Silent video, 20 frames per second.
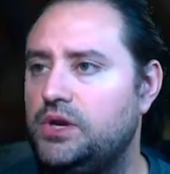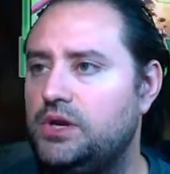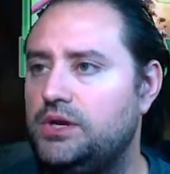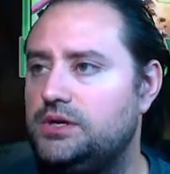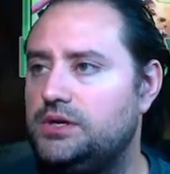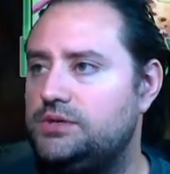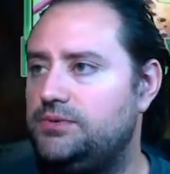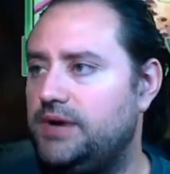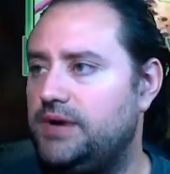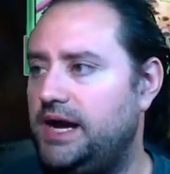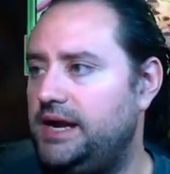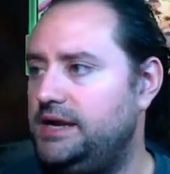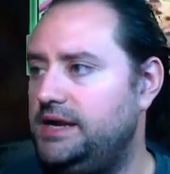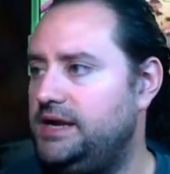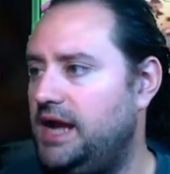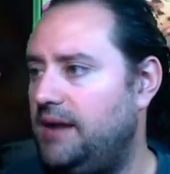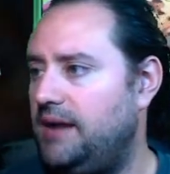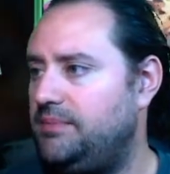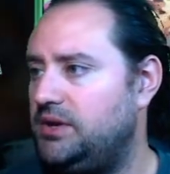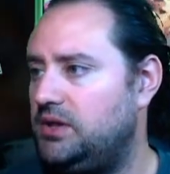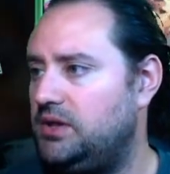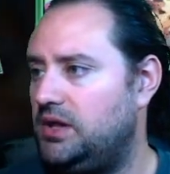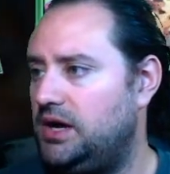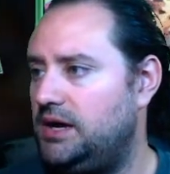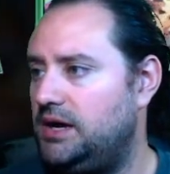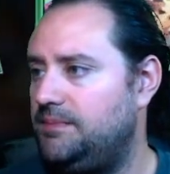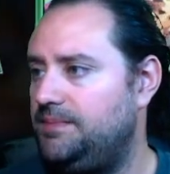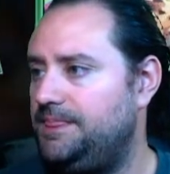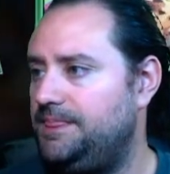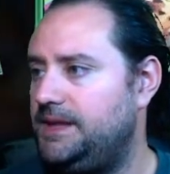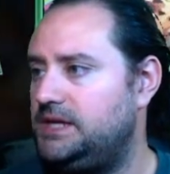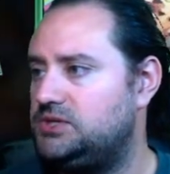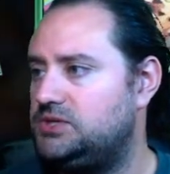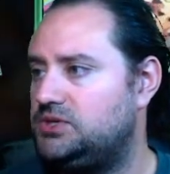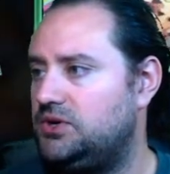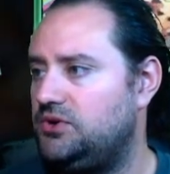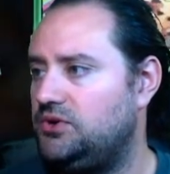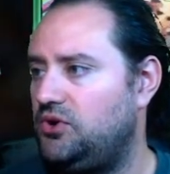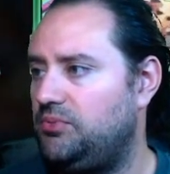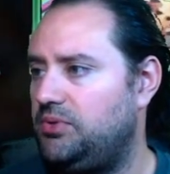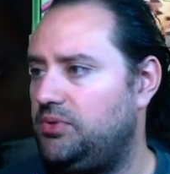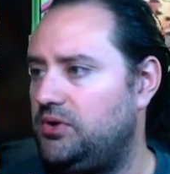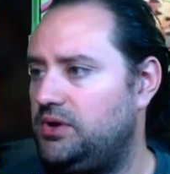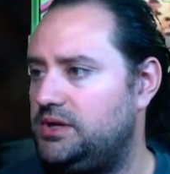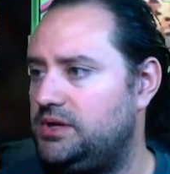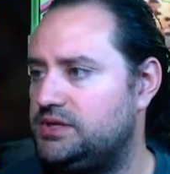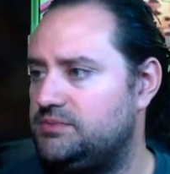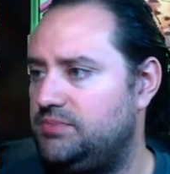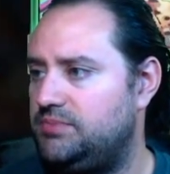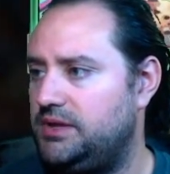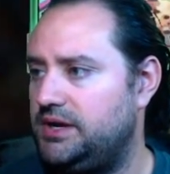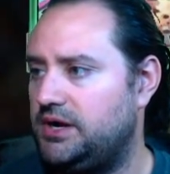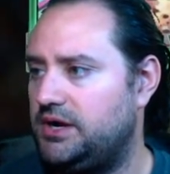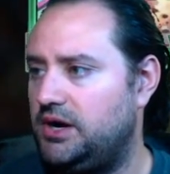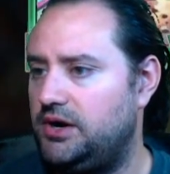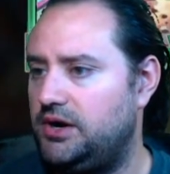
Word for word: So we got Nebula. Each turn your opponent doesn't play a card